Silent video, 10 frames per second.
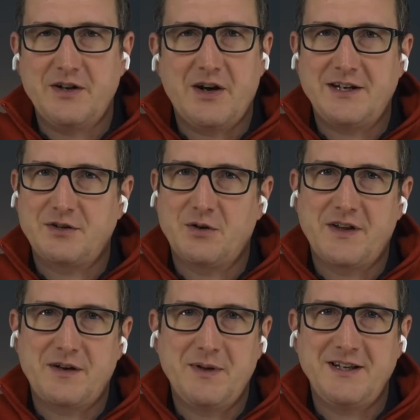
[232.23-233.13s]
you know, I told
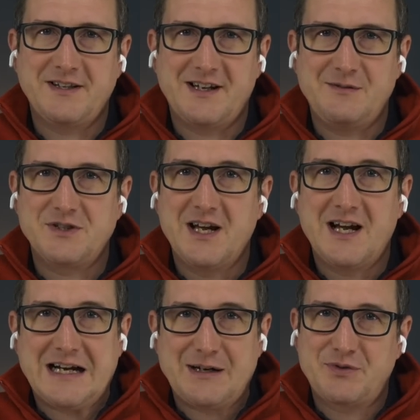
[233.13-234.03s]
that many times
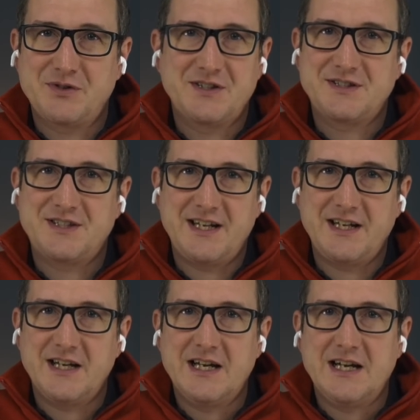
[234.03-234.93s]
up to this day,